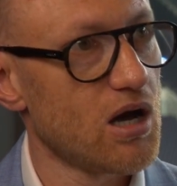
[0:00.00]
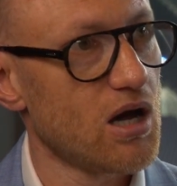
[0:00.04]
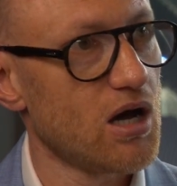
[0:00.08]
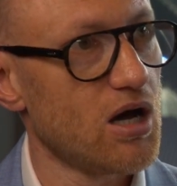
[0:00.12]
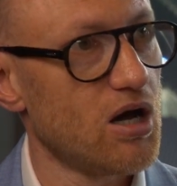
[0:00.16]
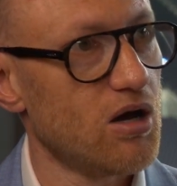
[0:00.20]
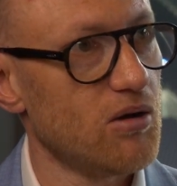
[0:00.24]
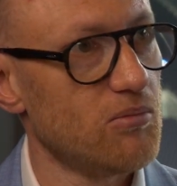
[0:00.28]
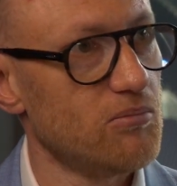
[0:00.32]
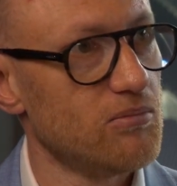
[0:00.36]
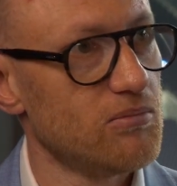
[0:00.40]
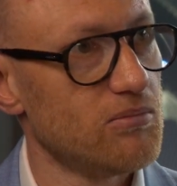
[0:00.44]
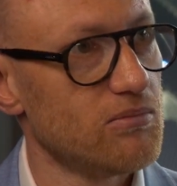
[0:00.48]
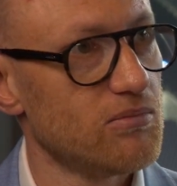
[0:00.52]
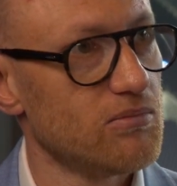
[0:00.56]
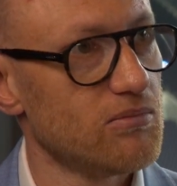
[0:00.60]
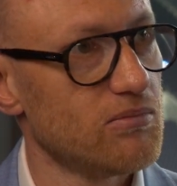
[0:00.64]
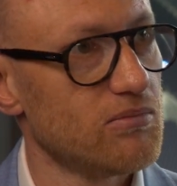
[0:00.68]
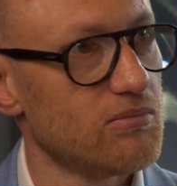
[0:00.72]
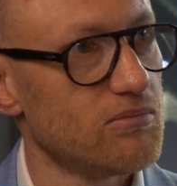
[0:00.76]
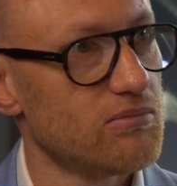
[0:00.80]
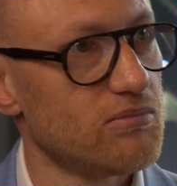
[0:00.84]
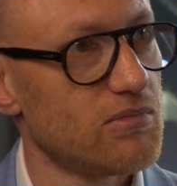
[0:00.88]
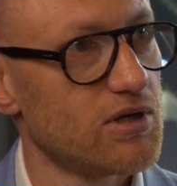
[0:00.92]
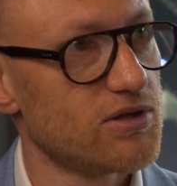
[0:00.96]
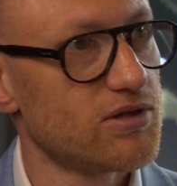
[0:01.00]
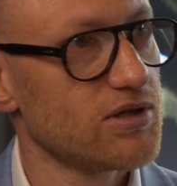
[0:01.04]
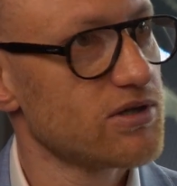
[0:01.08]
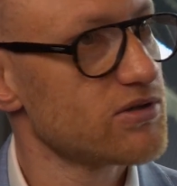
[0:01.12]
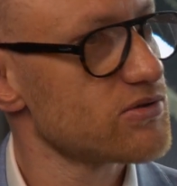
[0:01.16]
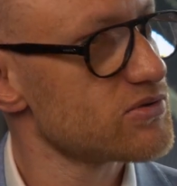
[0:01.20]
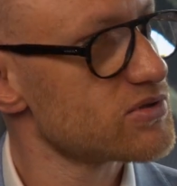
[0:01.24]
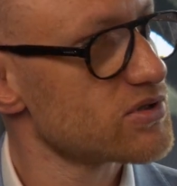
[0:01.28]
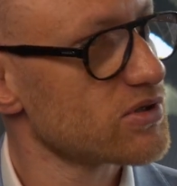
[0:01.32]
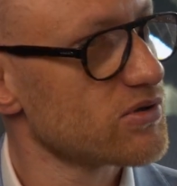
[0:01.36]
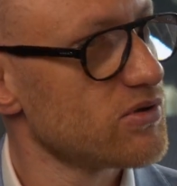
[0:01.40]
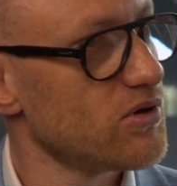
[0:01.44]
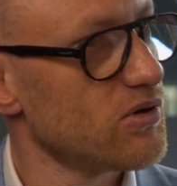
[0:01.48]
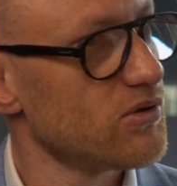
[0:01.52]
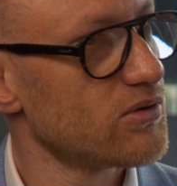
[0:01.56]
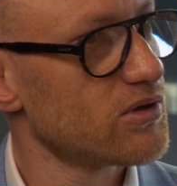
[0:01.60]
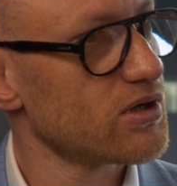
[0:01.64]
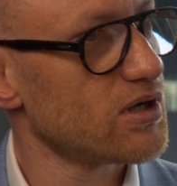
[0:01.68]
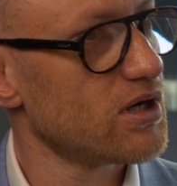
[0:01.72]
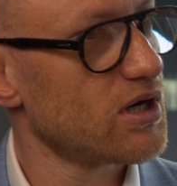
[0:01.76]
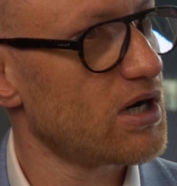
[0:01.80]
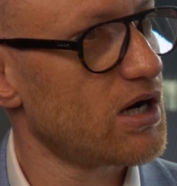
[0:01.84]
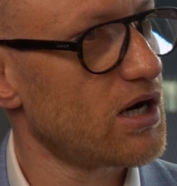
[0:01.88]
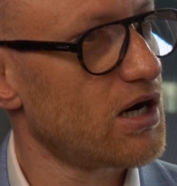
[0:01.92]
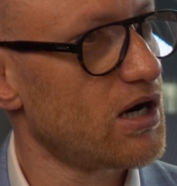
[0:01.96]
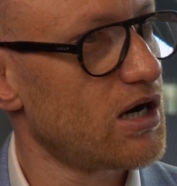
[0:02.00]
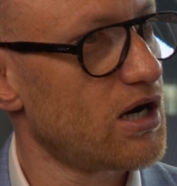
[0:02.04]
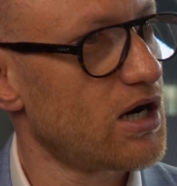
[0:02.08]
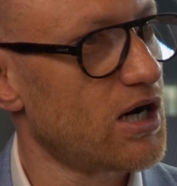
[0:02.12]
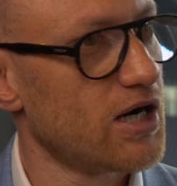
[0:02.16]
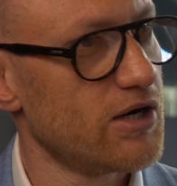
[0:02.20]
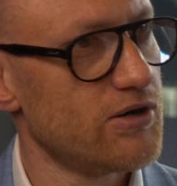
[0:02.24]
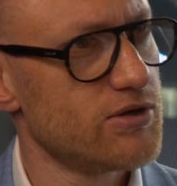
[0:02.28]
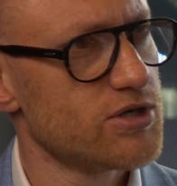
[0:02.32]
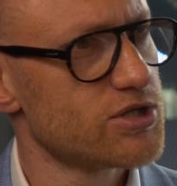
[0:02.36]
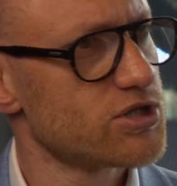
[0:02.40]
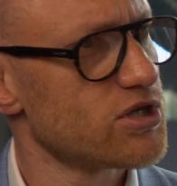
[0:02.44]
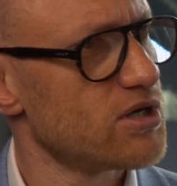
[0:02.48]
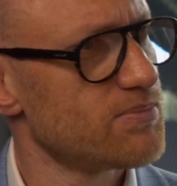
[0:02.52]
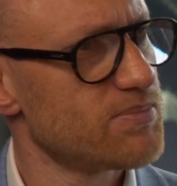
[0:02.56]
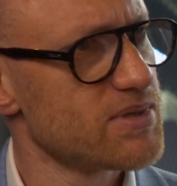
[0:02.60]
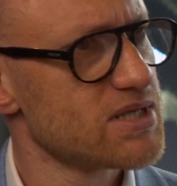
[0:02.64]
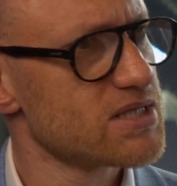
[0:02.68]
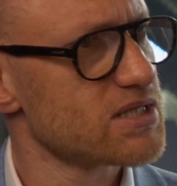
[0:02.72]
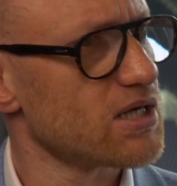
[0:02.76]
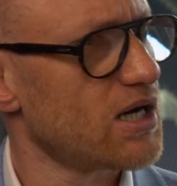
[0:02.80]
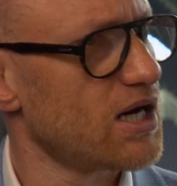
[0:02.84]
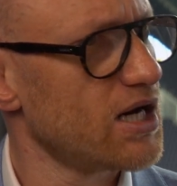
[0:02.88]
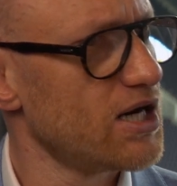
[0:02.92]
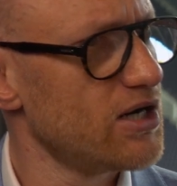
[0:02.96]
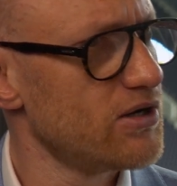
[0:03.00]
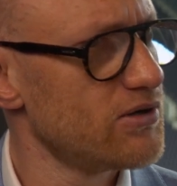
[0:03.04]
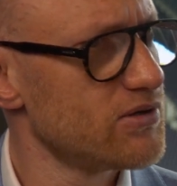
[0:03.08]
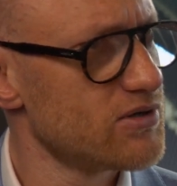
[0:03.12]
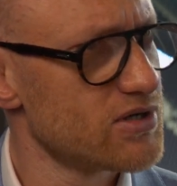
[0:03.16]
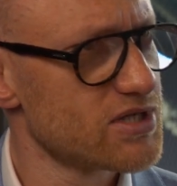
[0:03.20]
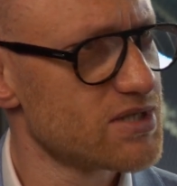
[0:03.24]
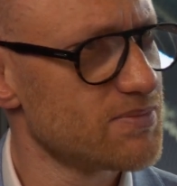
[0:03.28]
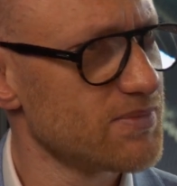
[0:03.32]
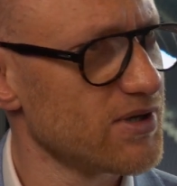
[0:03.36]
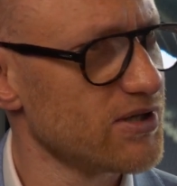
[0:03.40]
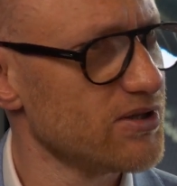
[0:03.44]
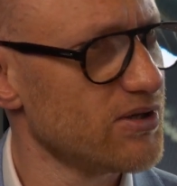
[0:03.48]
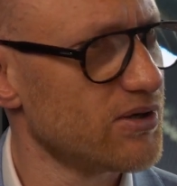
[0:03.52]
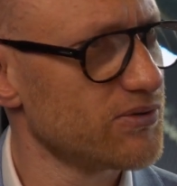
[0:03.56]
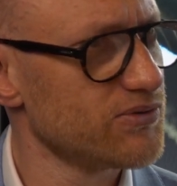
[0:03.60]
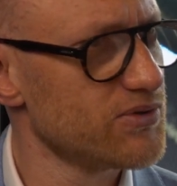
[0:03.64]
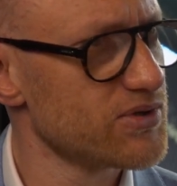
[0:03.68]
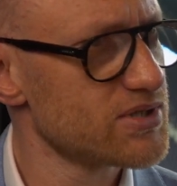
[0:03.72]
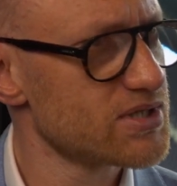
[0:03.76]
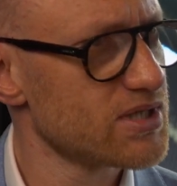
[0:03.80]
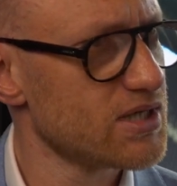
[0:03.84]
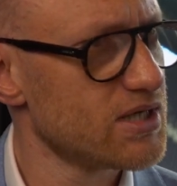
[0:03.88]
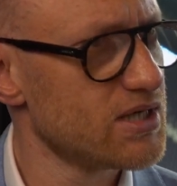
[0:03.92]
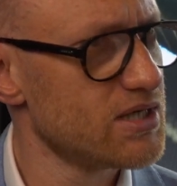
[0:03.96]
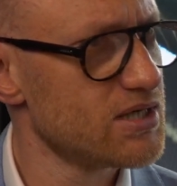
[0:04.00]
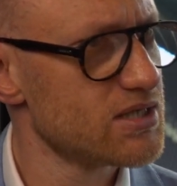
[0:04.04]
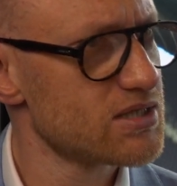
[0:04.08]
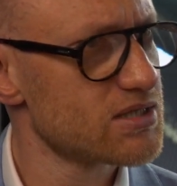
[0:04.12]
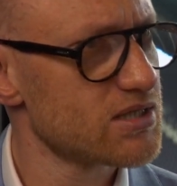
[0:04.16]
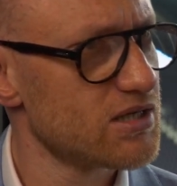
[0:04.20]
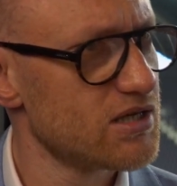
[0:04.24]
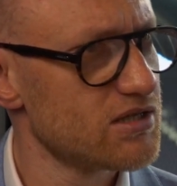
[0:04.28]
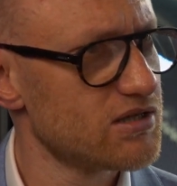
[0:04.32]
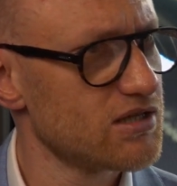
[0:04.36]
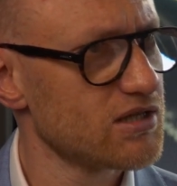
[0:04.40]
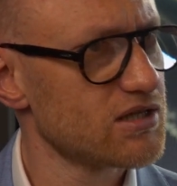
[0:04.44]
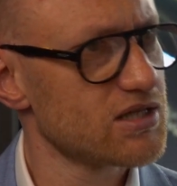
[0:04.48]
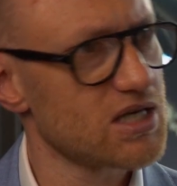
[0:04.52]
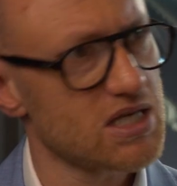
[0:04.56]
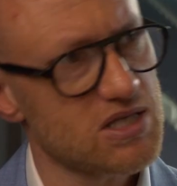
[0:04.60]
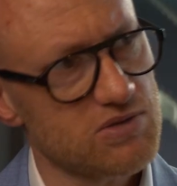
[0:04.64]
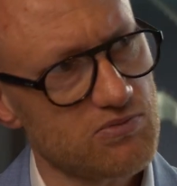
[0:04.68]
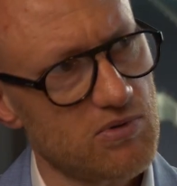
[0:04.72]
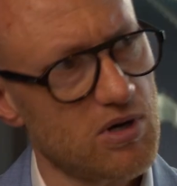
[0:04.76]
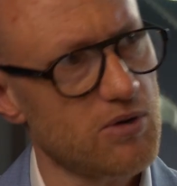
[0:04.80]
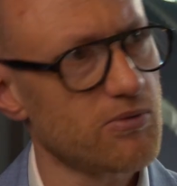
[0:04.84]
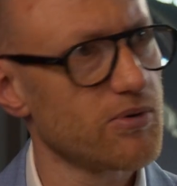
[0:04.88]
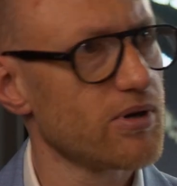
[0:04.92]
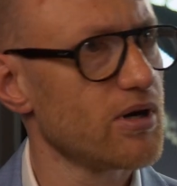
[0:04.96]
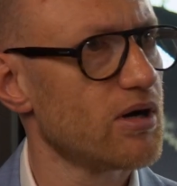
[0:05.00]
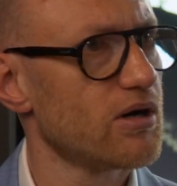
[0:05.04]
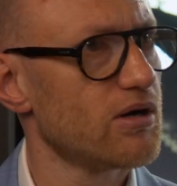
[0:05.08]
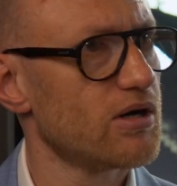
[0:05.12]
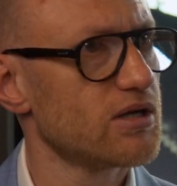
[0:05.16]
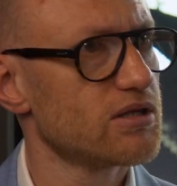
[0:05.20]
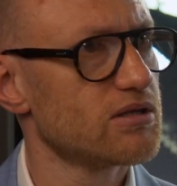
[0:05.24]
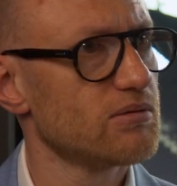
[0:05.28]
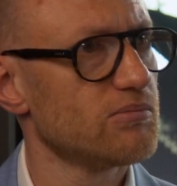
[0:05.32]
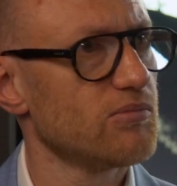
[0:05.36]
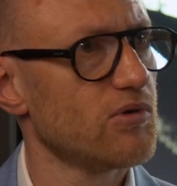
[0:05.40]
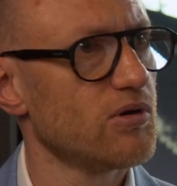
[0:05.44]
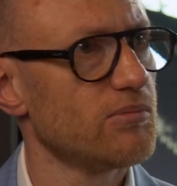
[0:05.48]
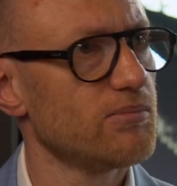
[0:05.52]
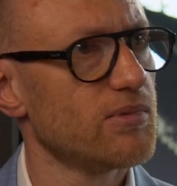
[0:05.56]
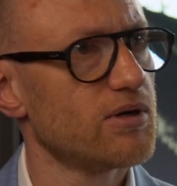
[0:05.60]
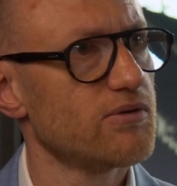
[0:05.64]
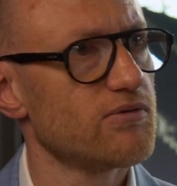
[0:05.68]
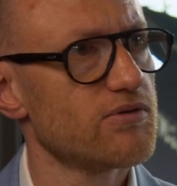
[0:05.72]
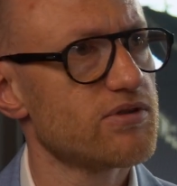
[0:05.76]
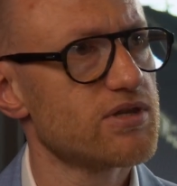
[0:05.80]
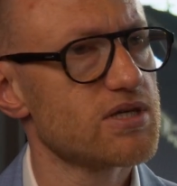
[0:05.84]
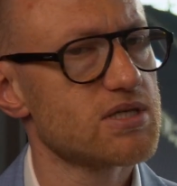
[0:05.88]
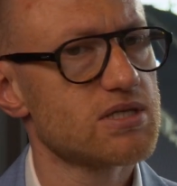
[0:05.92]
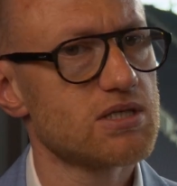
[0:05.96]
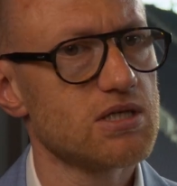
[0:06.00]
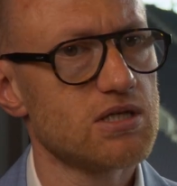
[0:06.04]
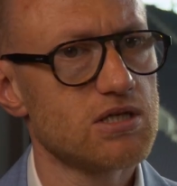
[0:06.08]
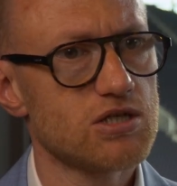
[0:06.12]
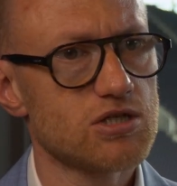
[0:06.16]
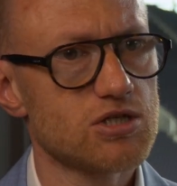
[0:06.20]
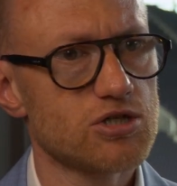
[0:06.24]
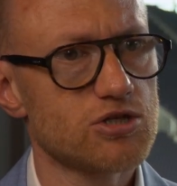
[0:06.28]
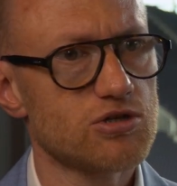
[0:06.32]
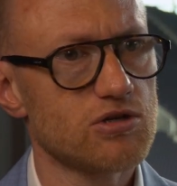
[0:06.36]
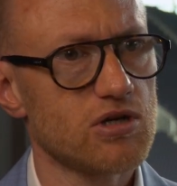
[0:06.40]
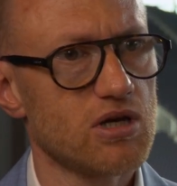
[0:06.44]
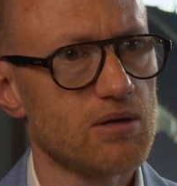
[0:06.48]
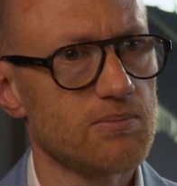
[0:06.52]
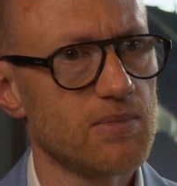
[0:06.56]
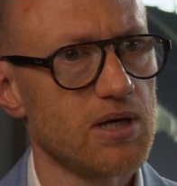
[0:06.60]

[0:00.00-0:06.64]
I think there's a quote, iron sharpens iron or something along those lines. And I think that's where we are at the moment with this industry.